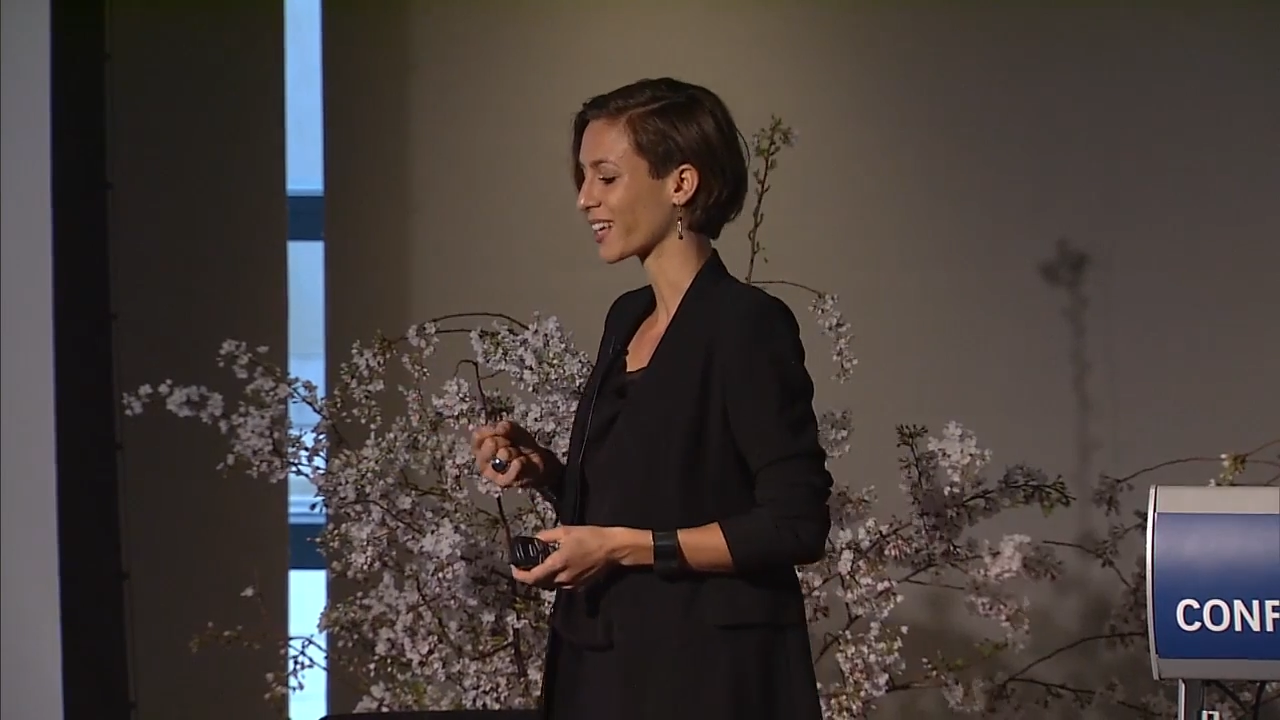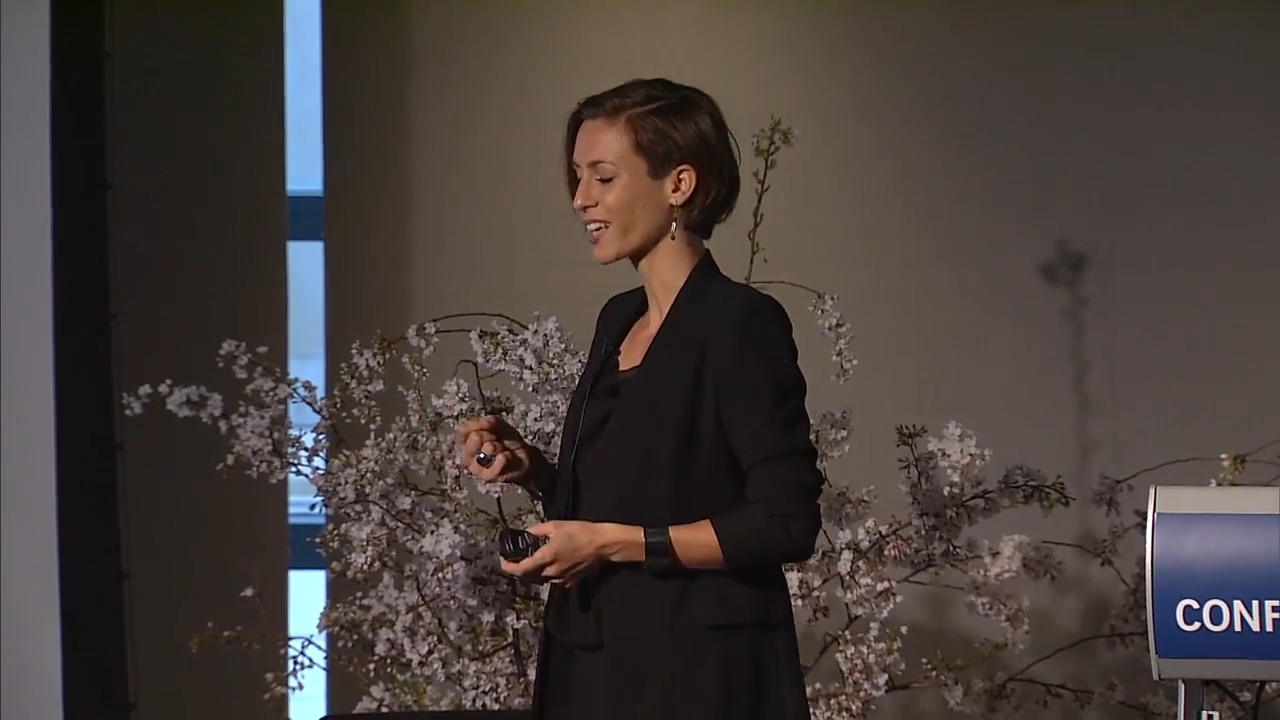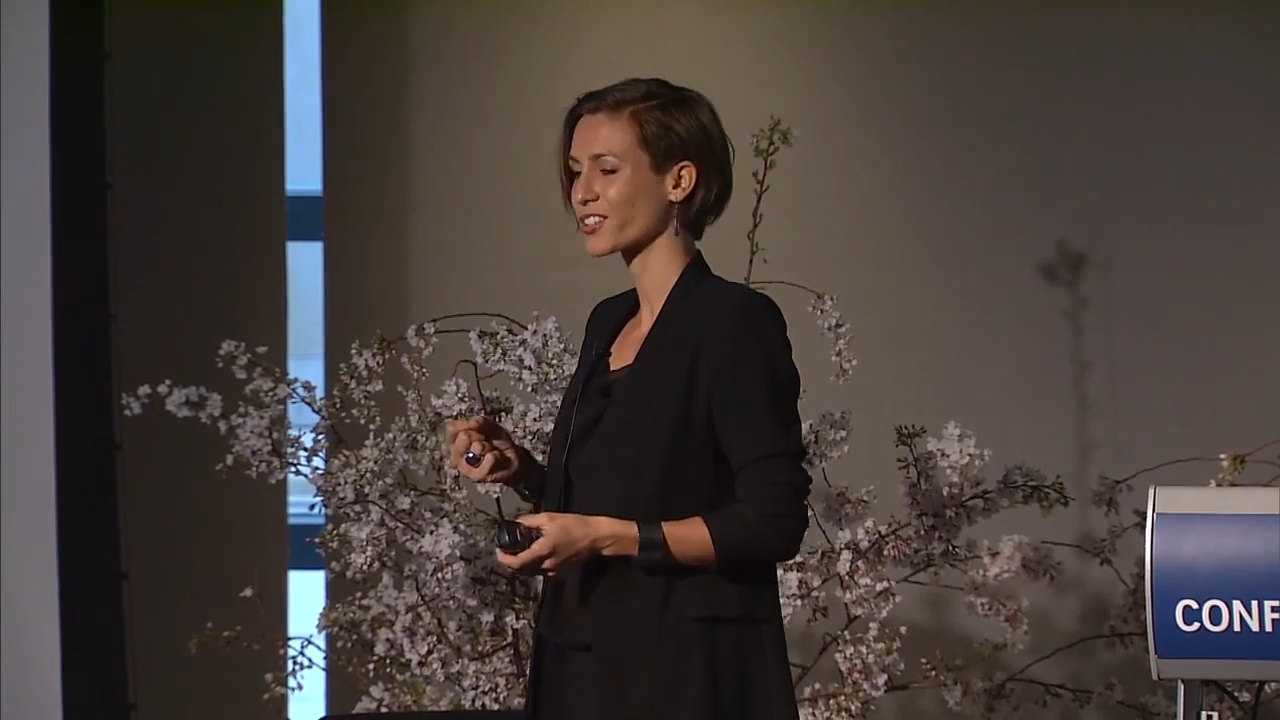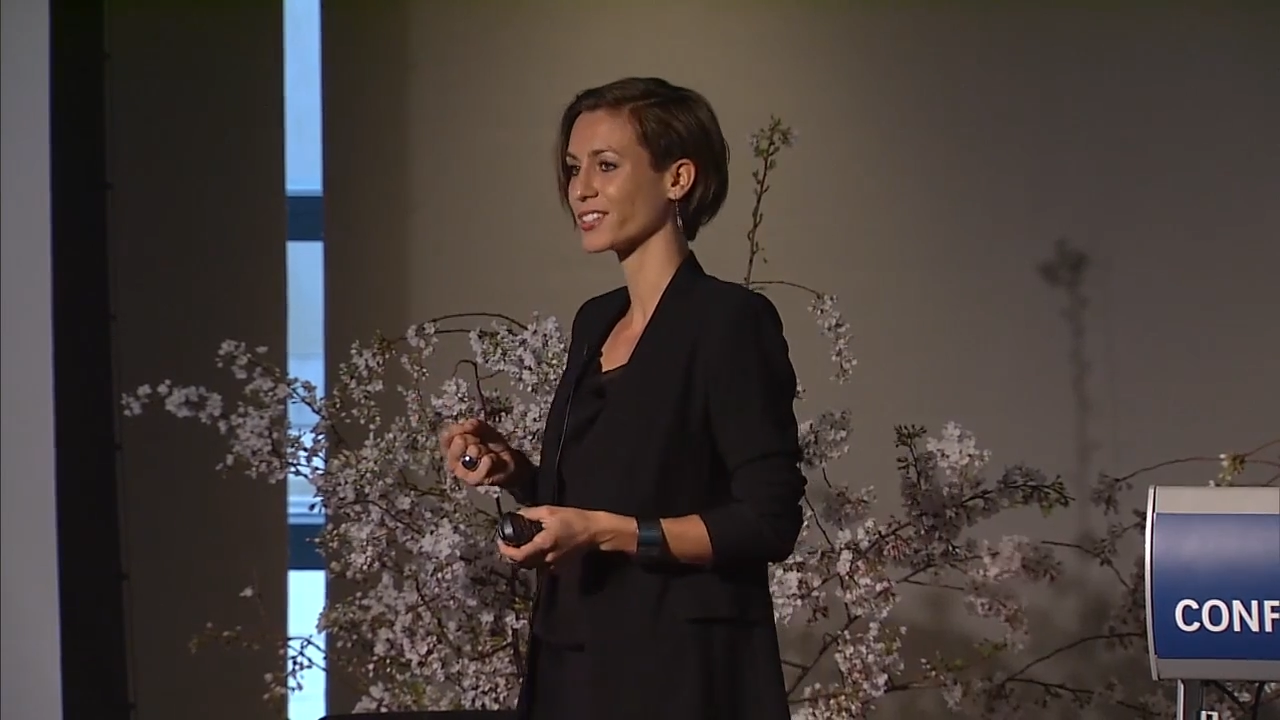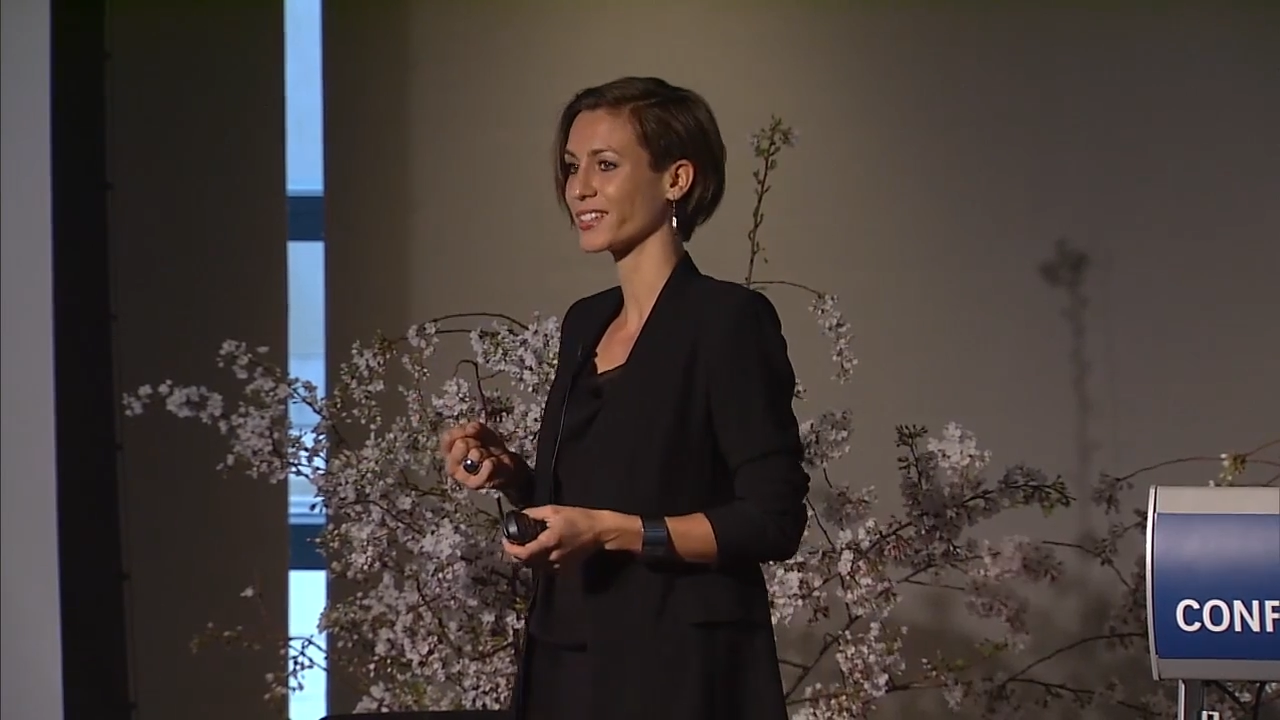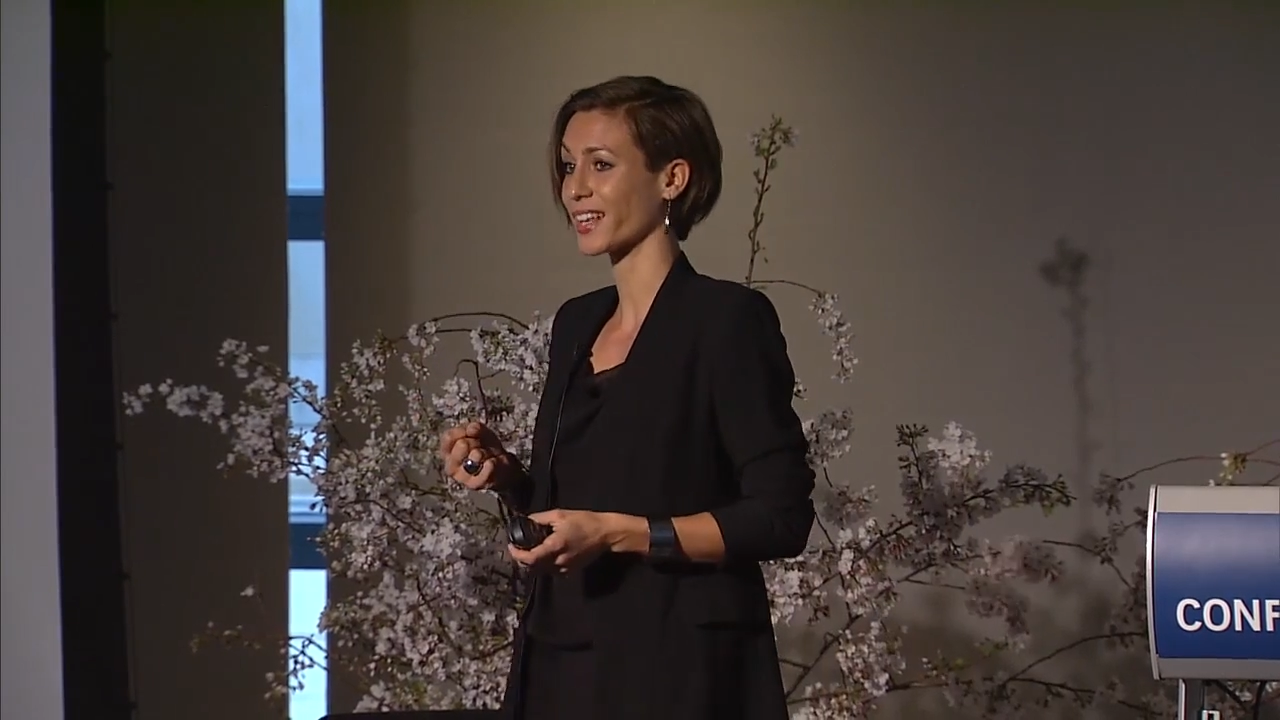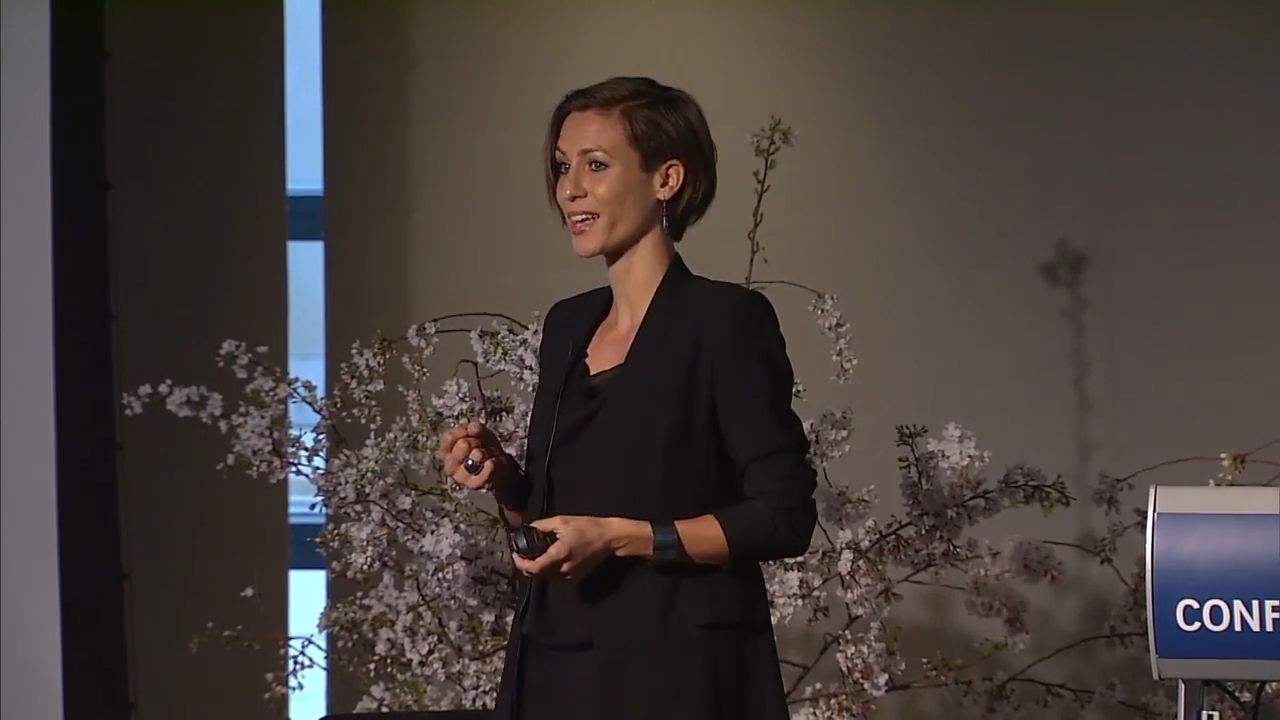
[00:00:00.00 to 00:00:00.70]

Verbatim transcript: actually it